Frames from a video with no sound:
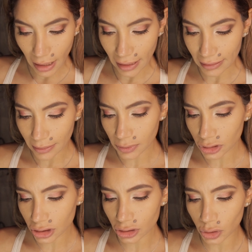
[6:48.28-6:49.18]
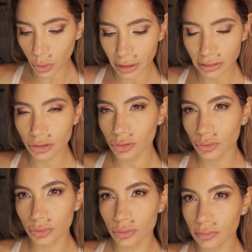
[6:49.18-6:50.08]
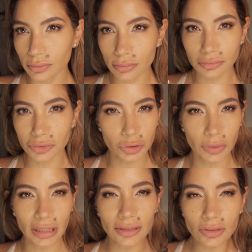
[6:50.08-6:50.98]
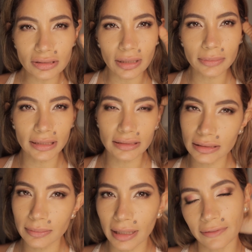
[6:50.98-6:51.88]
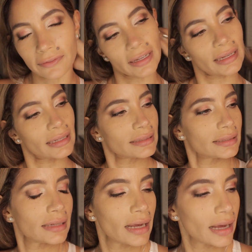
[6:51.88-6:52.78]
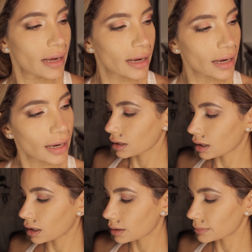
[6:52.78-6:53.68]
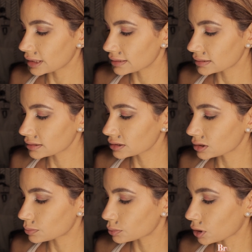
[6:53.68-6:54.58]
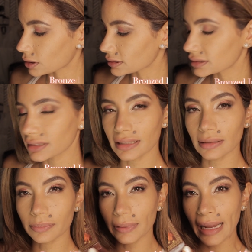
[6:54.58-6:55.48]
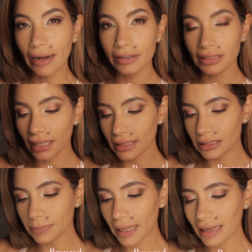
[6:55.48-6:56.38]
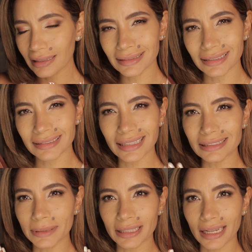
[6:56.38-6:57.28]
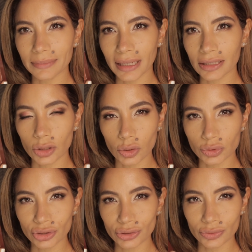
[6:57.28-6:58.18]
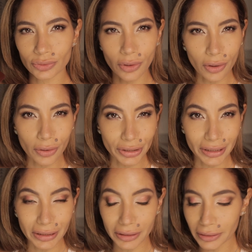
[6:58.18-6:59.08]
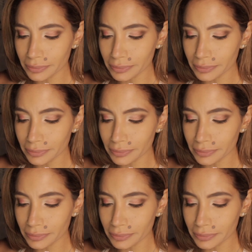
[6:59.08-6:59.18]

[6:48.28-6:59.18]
I am just going to do a little something to my face. And this is the Bronzed in Paradise palette. This has been like my go-to all year.